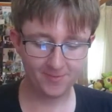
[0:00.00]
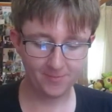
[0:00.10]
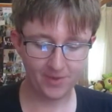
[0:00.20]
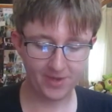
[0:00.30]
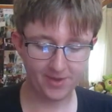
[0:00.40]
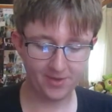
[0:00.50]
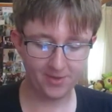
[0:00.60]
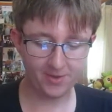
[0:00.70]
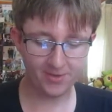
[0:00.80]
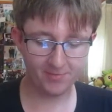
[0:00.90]
we got
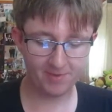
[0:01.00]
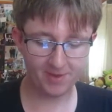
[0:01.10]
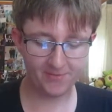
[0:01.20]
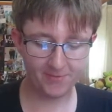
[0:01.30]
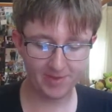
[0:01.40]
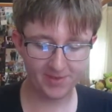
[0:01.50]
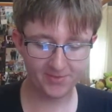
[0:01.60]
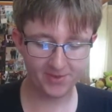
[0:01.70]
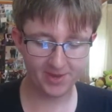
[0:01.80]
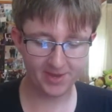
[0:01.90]
all the spawns from
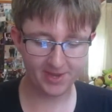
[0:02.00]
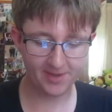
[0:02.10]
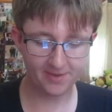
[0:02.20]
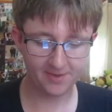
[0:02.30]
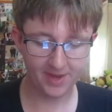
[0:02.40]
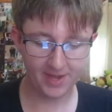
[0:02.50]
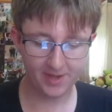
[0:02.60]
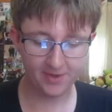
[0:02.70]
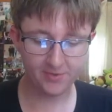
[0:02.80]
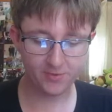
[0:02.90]
yesterday again,
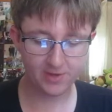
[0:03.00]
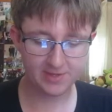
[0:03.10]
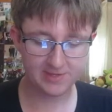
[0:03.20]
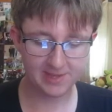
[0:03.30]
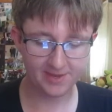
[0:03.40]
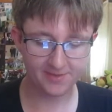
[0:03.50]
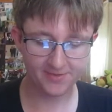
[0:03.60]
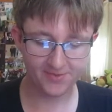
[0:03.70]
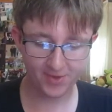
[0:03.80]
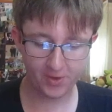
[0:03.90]
and a new quest line.
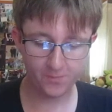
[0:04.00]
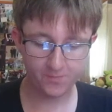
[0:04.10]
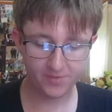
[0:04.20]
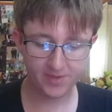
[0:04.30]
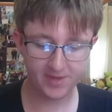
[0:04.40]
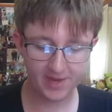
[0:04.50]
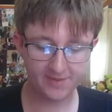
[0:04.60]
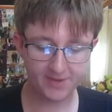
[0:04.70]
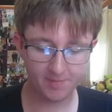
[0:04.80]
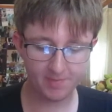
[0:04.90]
So
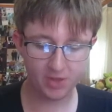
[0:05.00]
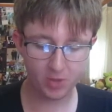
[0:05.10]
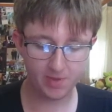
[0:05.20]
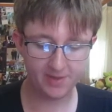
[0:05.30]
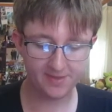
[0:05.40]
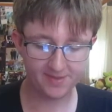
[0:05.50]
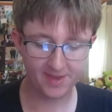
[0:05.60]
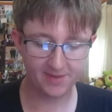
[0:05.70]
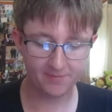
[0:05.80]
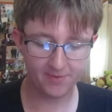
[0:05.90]
today's gonna be a little bit
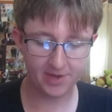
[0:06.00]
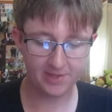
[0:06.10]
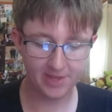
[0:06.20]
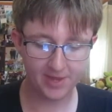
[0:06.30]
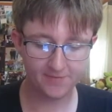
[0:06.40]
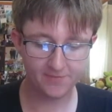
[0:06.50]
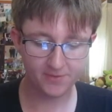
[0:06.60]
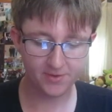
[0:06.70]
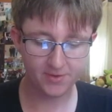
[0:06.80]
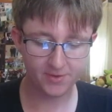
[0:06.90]
insane. We've got a lot
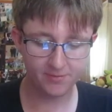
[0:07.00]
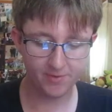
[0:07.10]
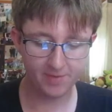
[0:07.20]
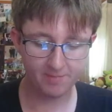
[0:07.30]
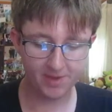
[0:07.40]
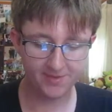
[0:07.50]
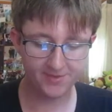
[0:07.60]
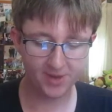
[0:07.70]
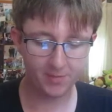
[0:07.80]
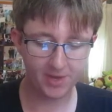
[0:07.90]
of good raid
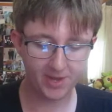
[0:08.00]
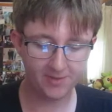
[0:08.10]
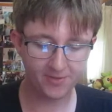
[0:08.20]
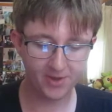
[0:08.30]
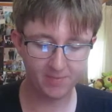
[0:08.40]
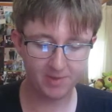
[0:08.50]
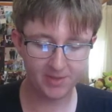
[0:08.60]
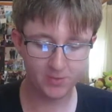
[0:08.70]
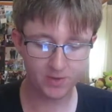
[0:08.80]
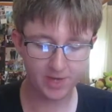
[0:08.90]
bosses already out there. I
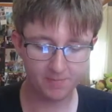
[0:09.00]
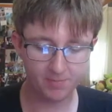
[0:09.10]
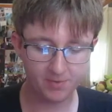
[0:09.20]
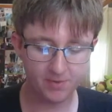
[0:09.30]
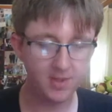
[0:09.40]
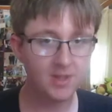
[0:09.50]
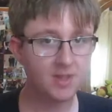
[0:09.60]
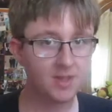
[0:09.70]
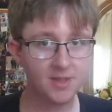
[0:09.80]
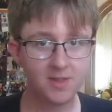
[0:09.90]
might do a couple.
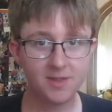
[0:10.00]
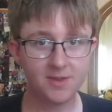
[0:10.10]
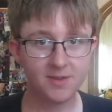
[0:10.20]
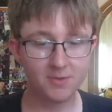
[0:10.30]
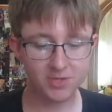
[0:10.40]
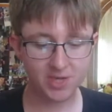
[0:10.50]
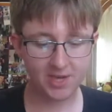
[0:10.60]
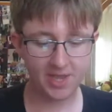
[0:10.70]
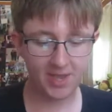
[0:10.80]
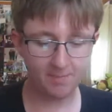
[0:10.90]
No
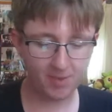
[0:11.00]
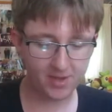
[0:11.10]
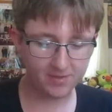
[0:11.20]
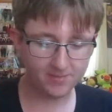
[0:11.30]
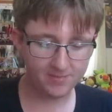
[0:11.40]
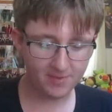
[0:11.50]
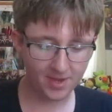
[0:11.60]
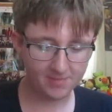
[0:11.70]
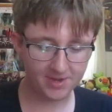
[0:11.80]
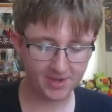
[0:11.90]
shiny Apom.
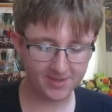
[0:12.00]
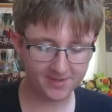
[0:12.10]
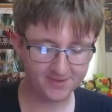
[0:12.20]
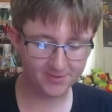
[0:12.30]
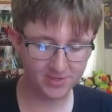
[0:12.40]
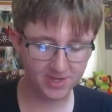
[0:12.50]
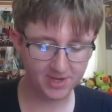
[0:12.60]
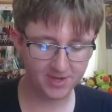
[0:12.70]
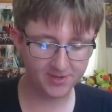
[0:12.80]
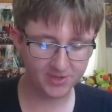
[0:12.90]
I'm gonna guess
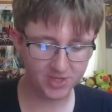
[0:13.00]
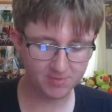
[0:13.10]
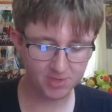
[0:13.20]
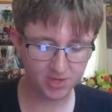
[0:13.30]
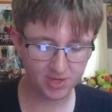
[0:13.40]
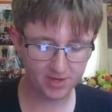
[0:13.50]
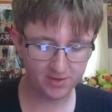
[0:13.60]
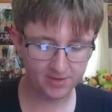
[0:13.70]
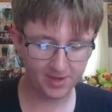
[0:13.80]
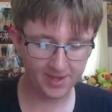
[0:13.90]
shiny on the
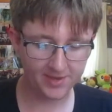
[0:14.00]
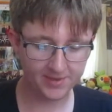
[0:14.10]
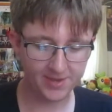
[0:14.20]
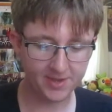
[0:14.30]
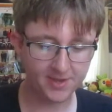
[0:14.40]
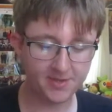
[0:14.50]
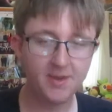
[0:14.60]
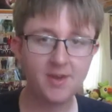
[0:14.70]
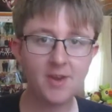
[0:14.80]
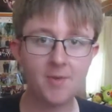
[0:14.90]
Chimchar, and
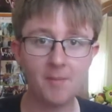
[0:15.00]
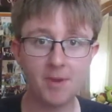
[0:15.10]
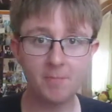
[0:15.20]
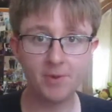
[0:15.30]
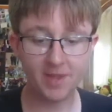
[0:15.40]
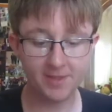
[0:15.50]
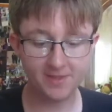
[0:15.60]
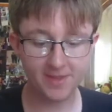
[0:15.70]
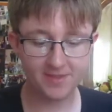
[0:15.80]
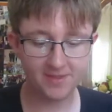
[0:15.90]
remember to put
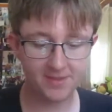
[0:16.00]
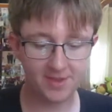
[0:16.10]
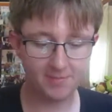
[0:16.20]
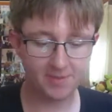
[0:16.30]
incenses on